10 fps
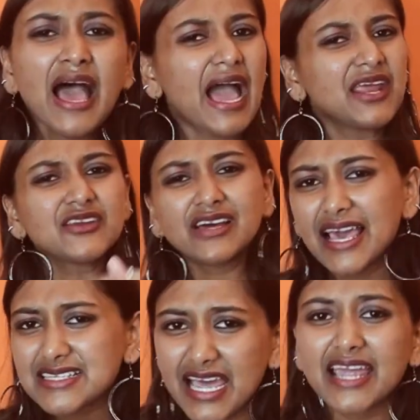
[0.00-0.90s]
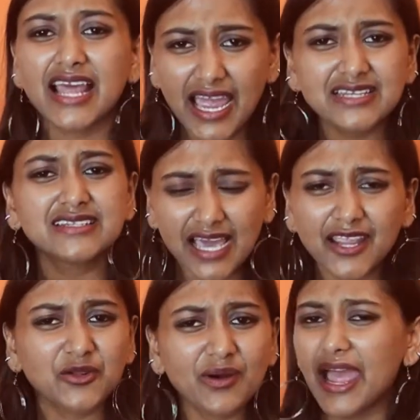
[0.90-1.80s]
I realized
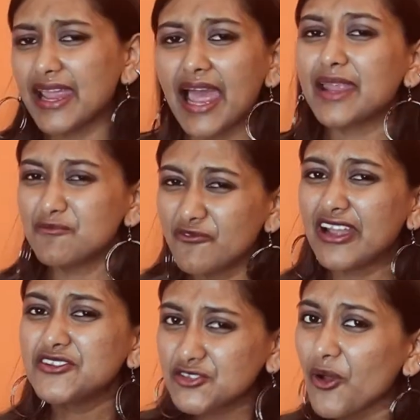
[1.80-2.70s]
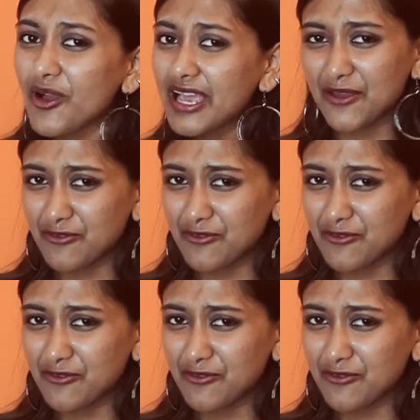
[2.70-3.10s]
I went wrong.